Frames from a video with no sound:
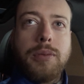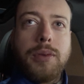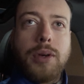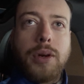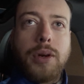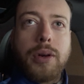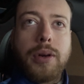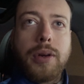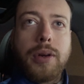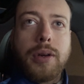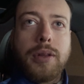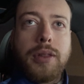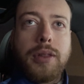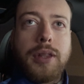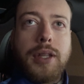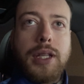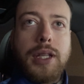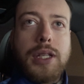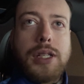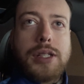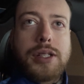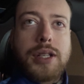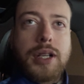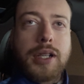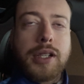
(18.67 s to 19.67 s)
order
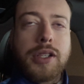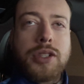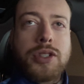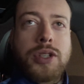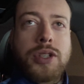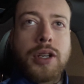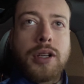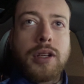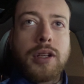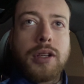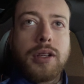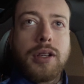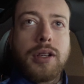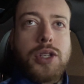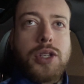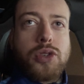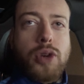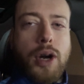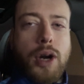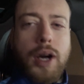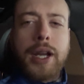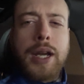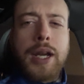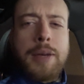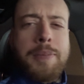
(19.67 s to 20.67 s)
the signature
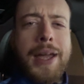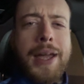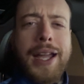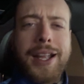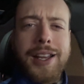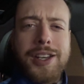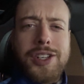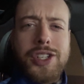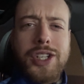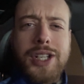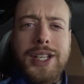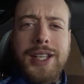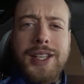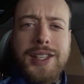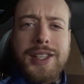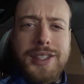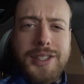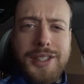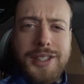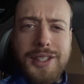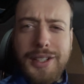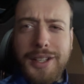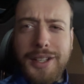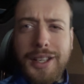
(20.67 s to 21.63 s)
drunken mac and cheese.